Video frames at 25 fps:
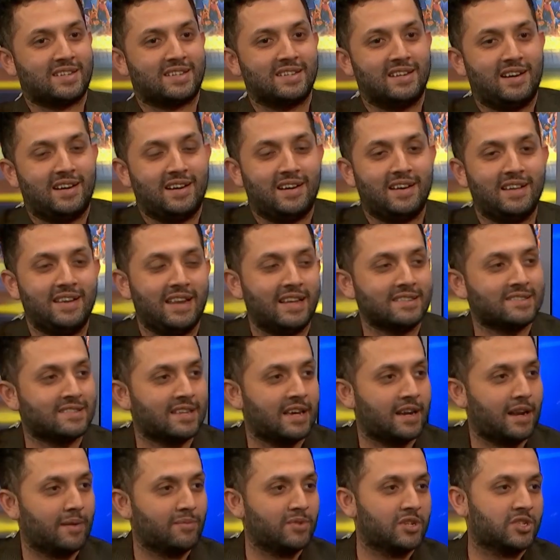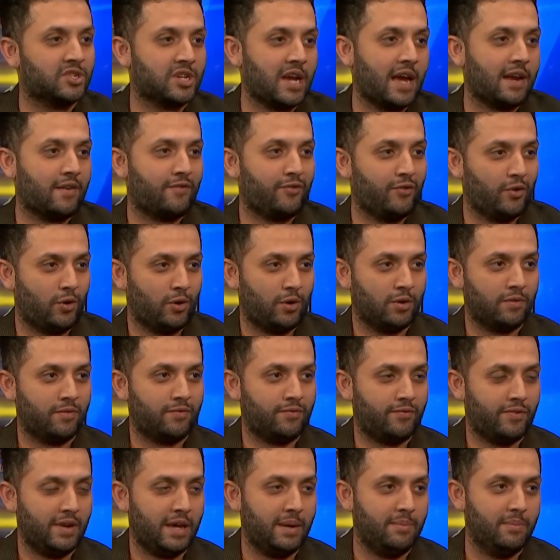But let's set up the chat
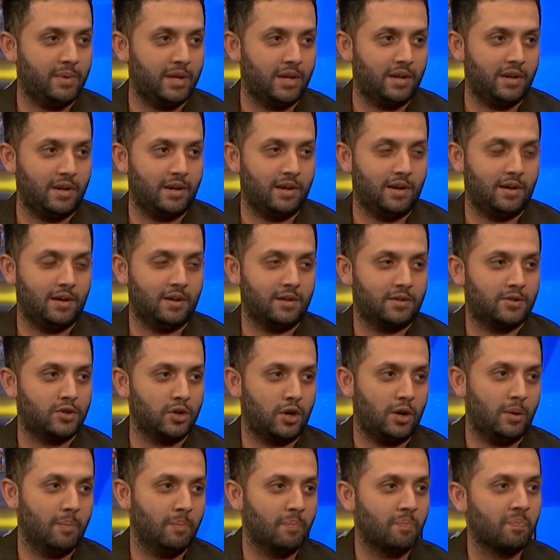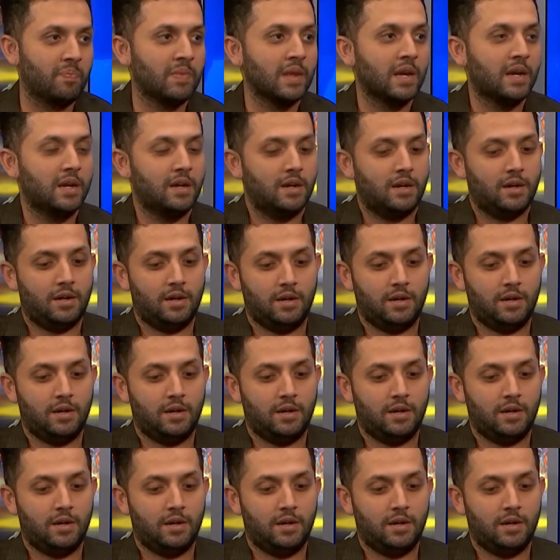for Flem and Tom.